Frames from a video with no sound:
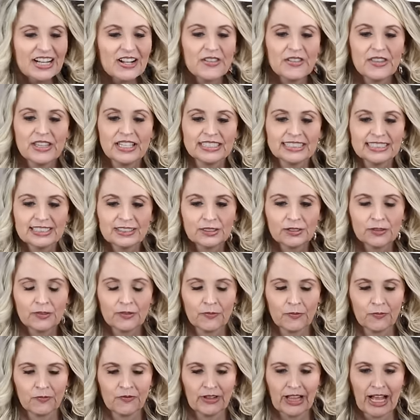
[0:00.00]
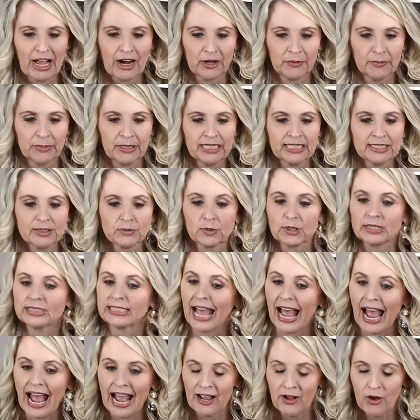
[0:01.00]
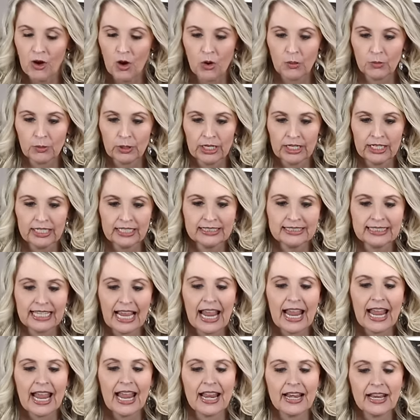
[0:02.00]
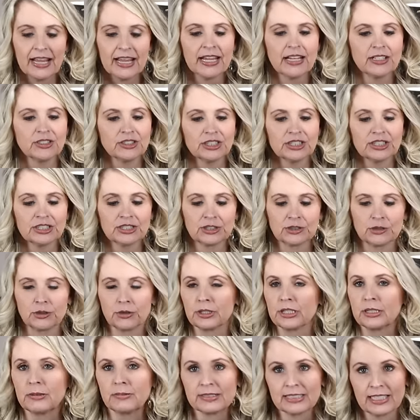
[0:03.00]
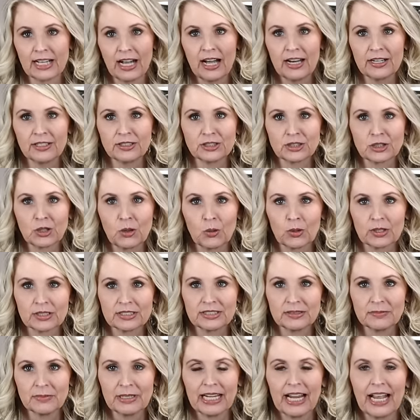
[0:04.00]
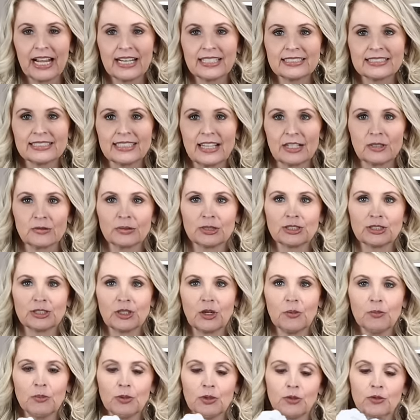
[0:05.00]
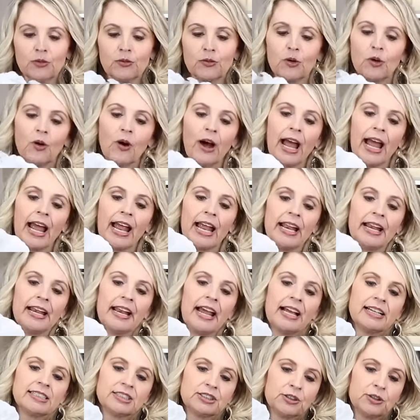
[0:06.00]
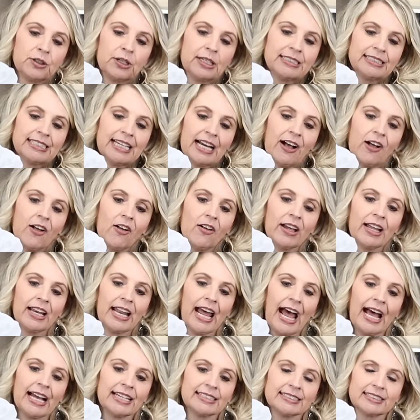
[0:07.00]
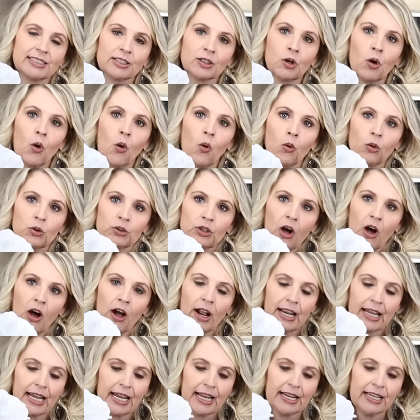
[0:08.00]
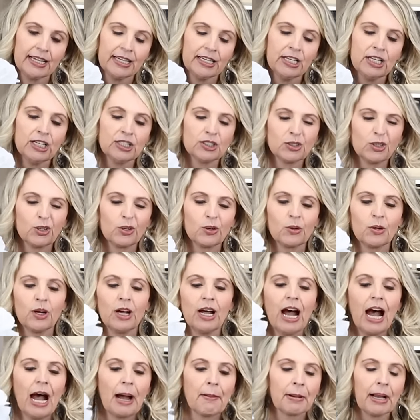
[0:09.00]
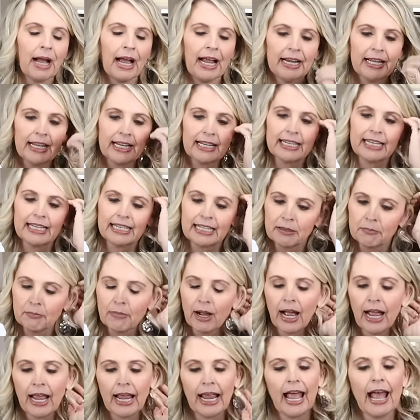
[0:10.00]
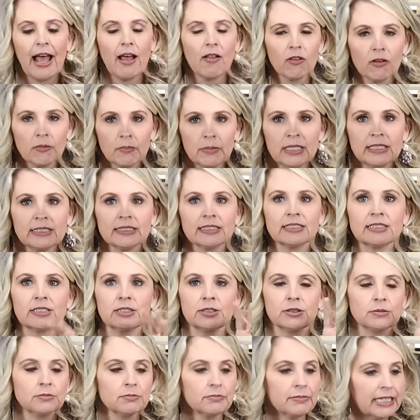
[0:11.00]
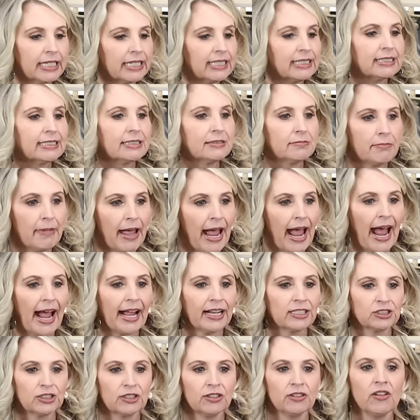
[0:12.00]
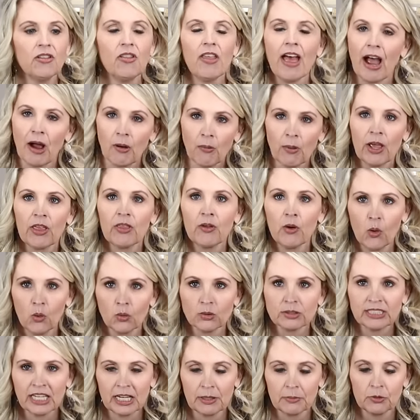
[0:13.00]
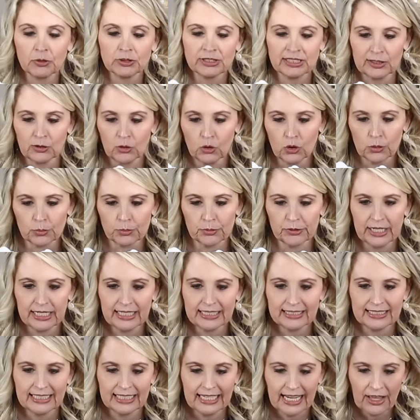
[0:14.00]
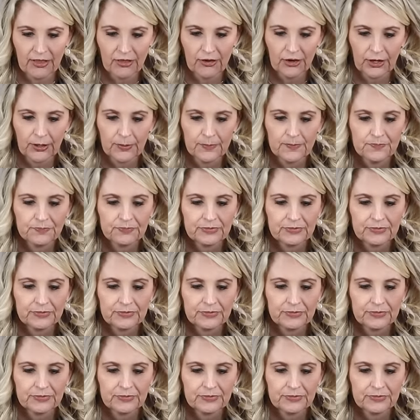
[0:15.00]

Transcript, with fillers: this little fire piece was at Home Goods and it just screams cottage core to me. I just thought it was so beautiful and as you can tell, it has the gold on it. So I'm kind of getting my elements to mix and match and then that way the whole table is incorporated together.